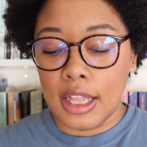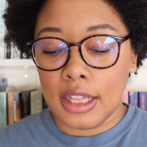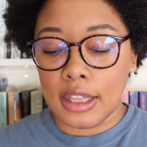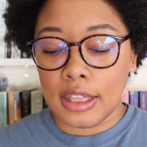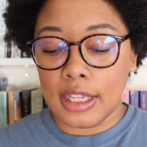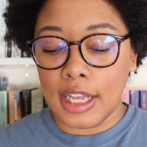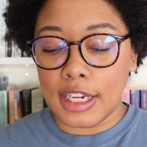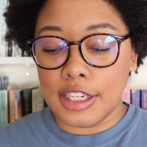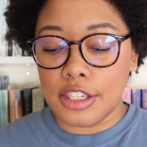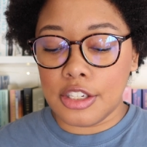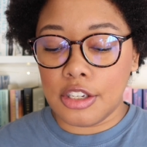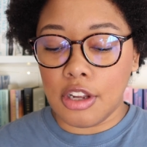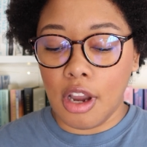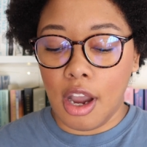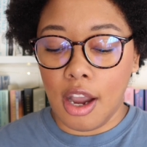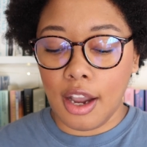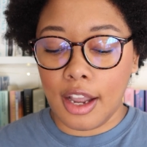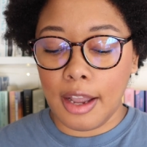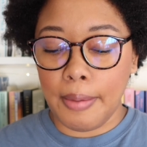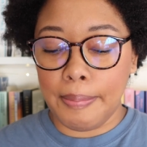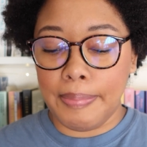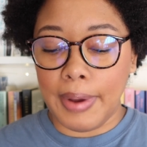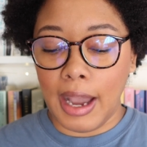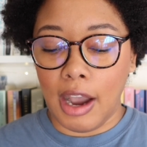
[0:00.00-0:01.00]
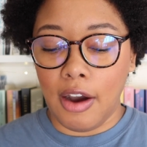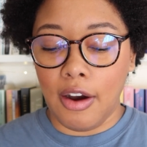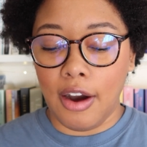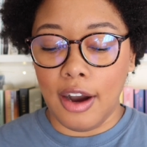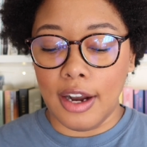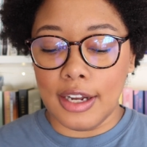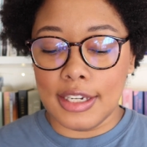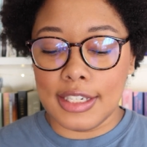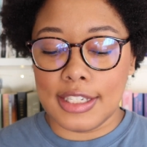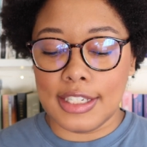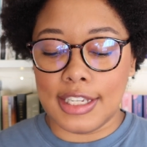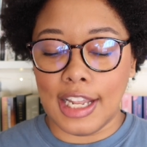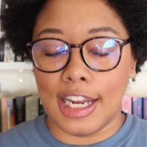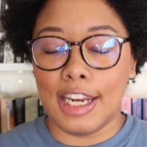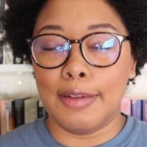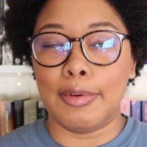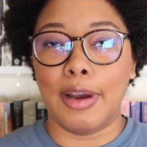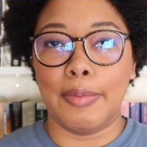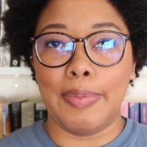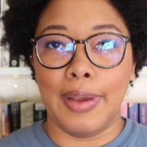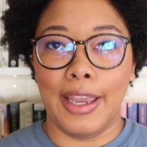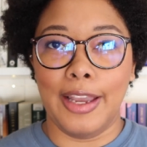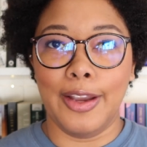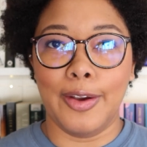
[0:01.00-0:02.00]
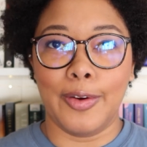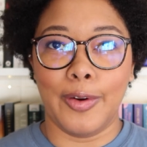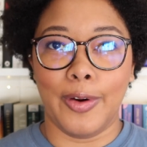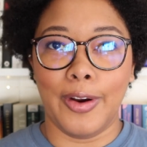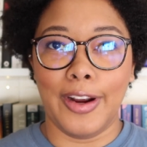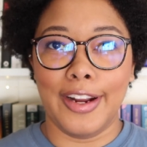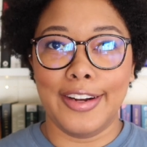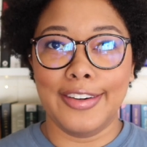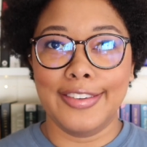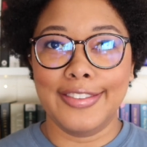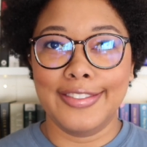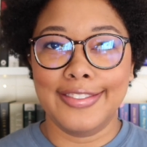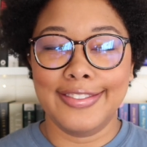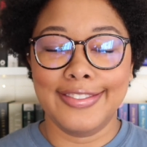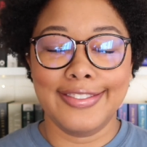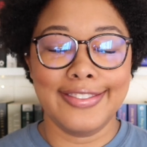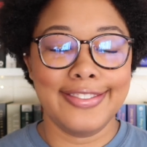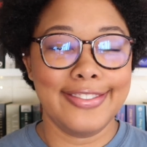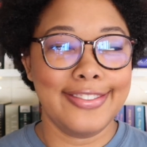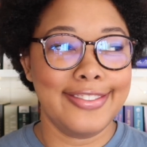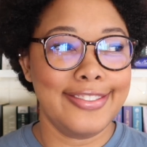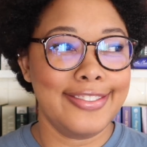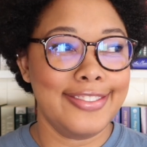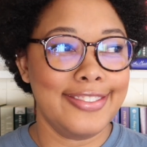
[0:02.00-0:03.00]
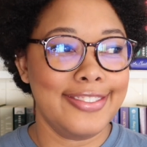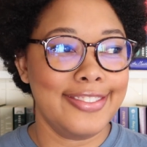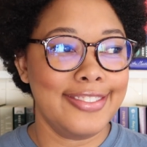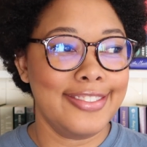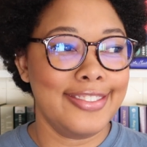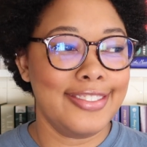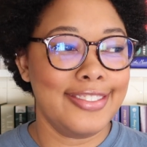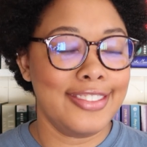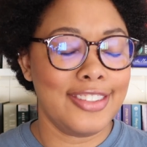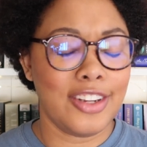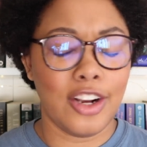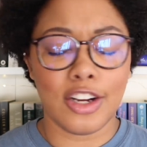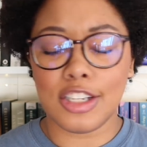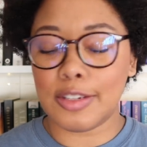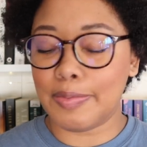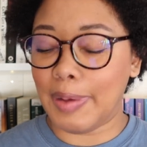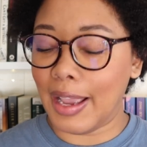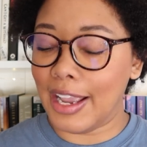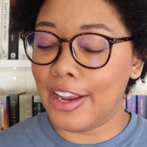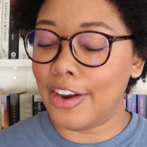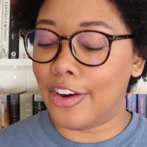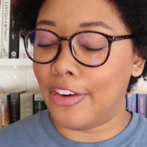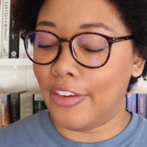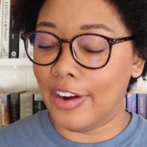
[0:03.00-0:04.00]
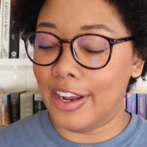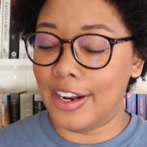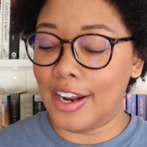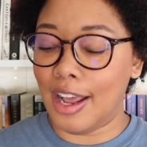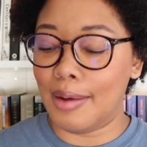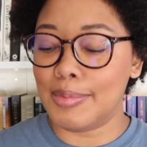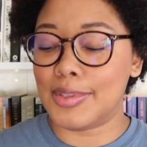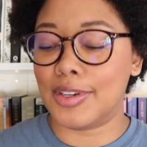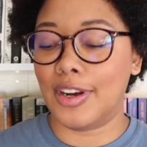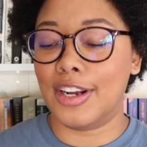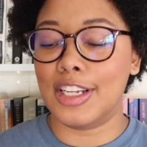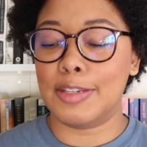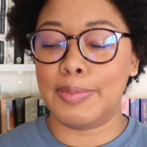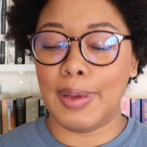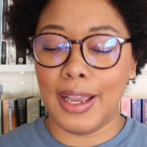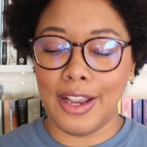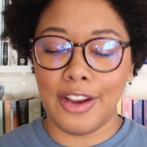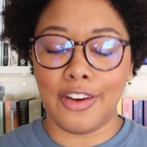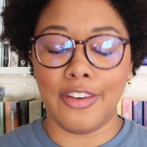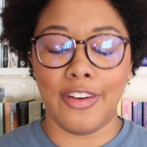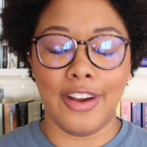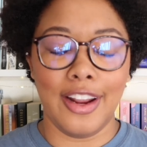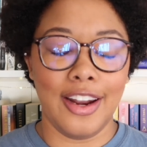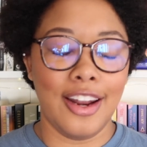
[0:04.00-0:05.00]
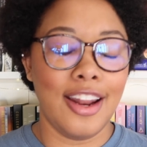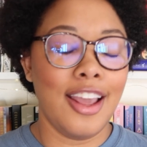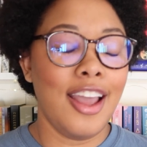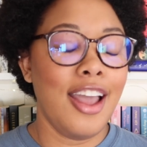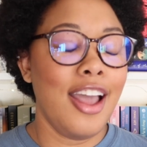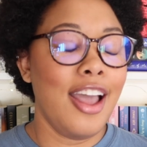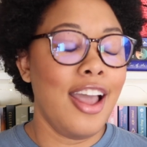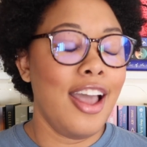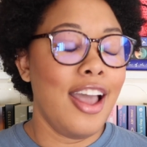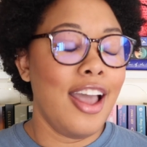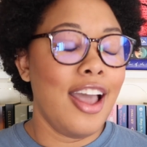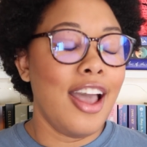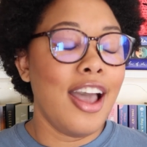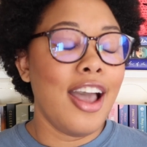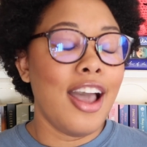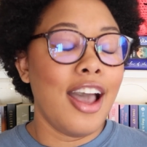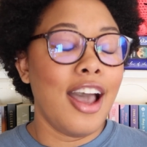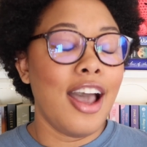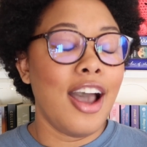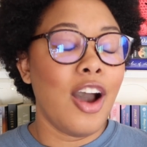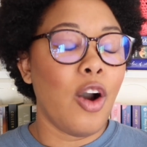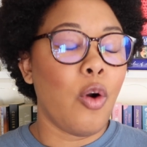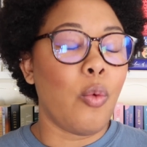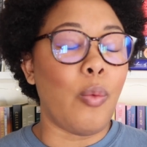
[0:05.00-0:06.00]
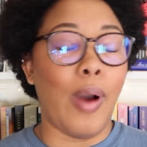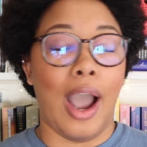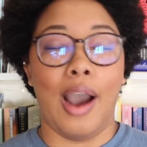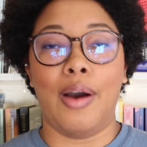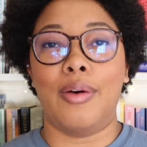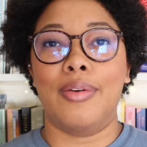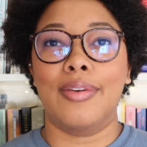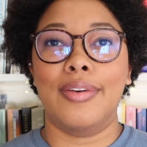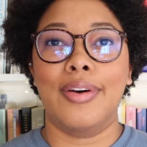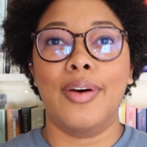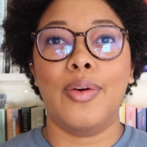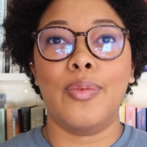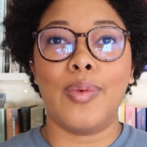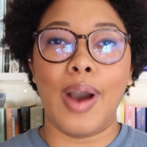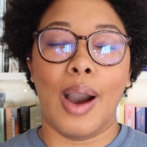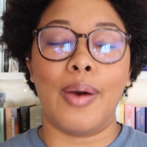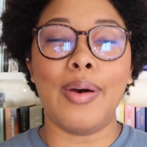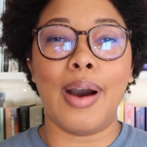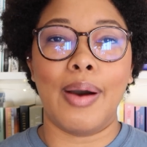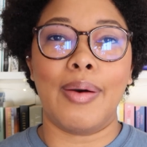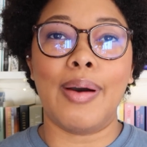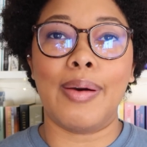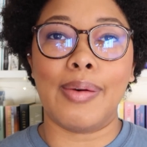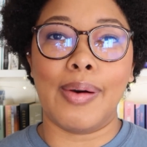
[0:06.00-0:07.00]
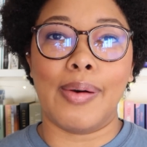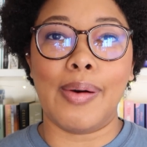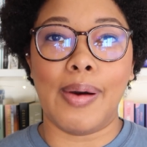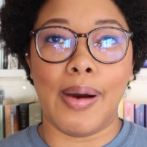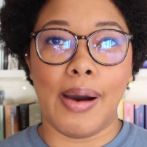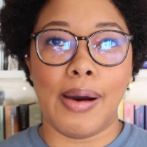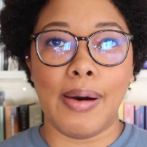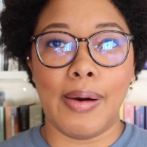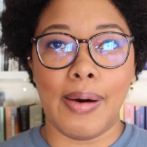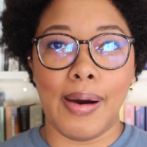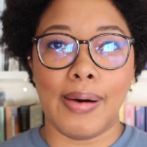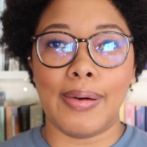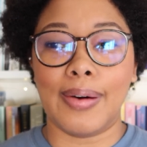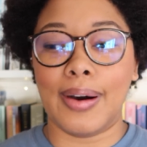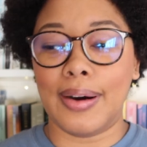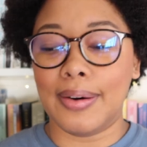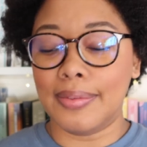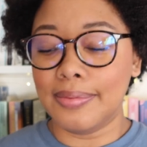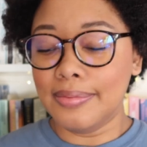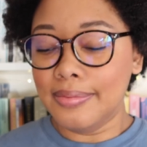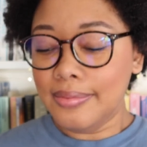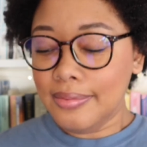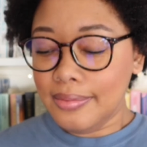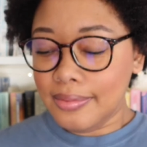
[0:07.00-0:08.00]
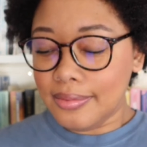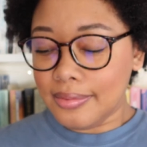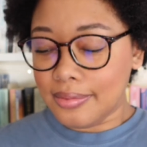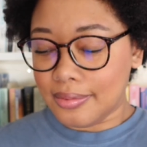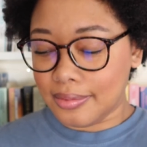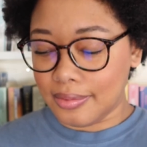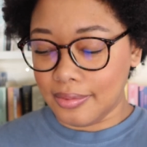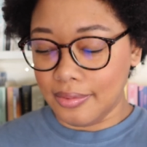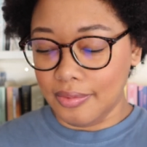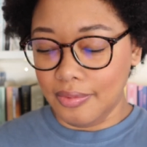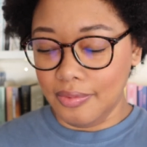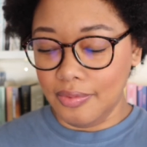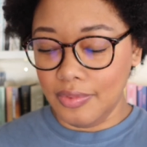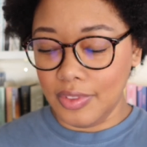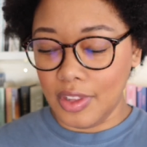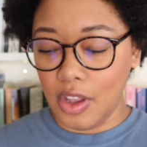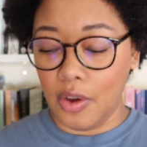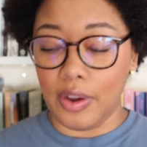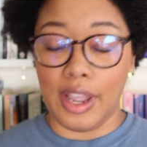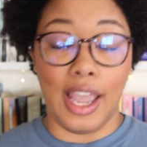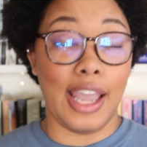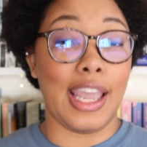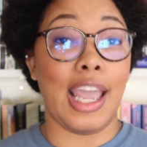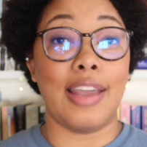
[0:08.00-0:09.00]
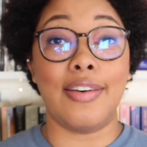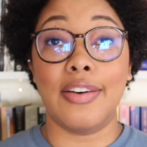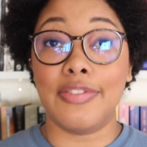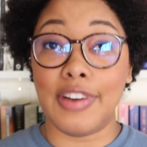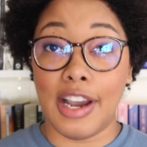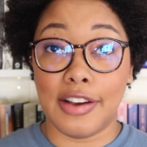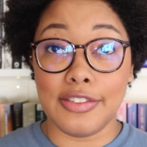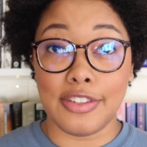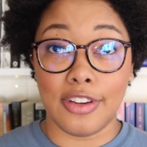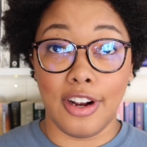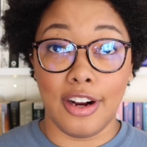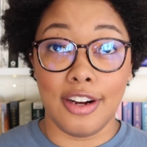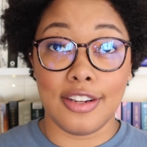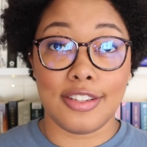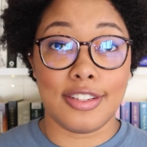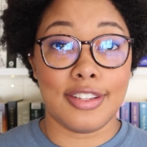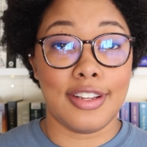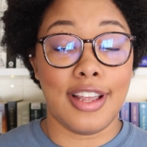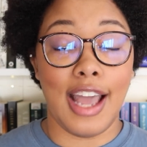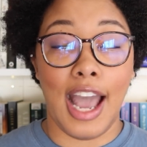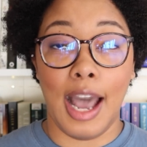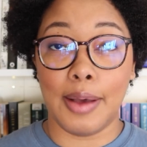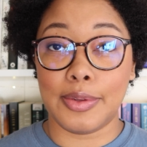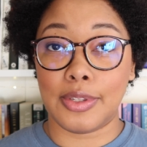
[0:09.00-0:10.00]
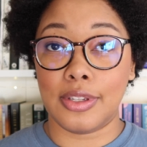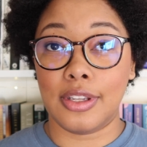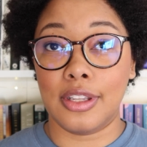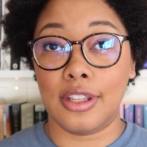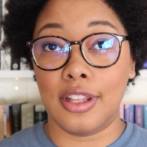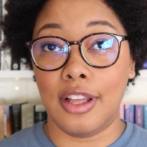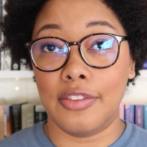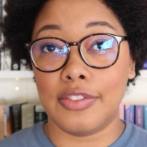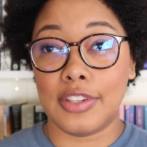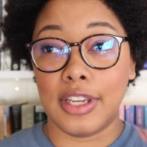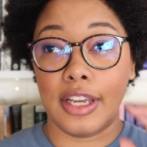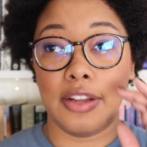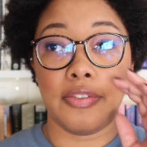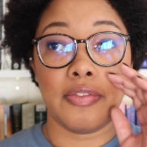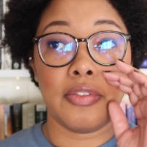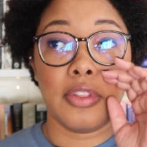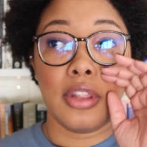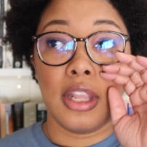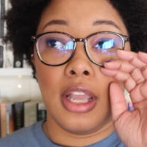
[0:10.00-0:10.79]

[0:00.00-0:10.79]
Let's talk about Unsteady by Peyton Corinne. Or is it Peyton Corinne? I'm sorry, it's Peyton Corinne. Wow. Wow. Okay, I gave it 5 stars. Absolutely loved it.